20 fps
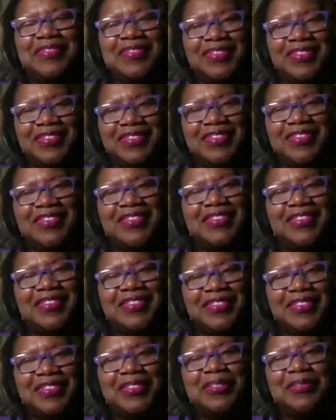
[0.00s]

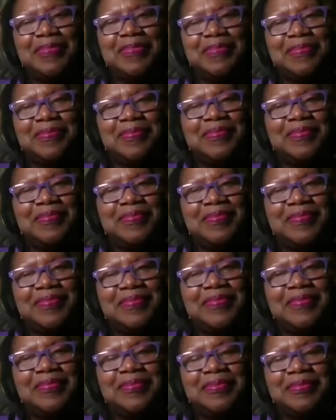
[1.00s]

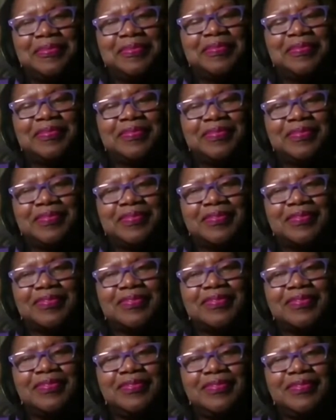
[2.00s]

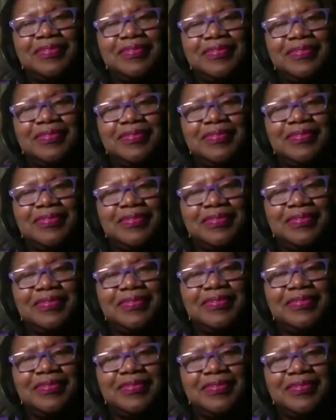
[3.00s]

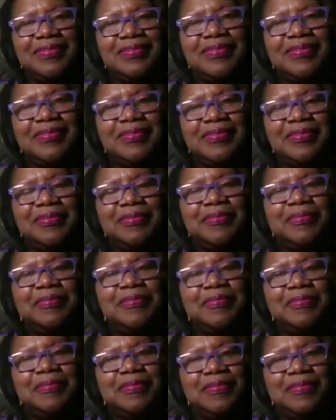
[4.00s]

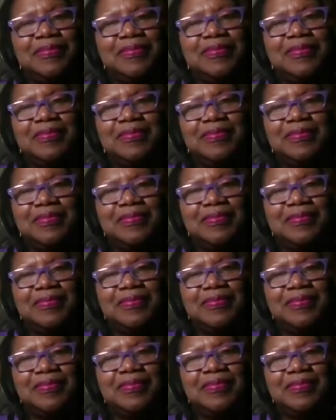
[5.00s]

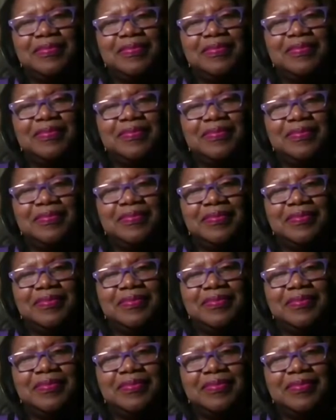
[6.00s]

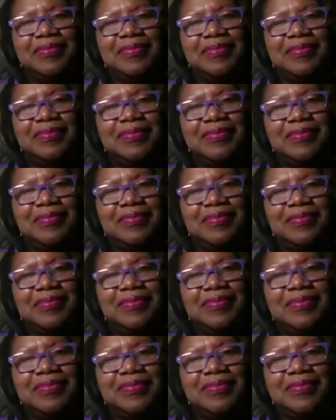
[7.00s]
No words are spoken by the person on screen.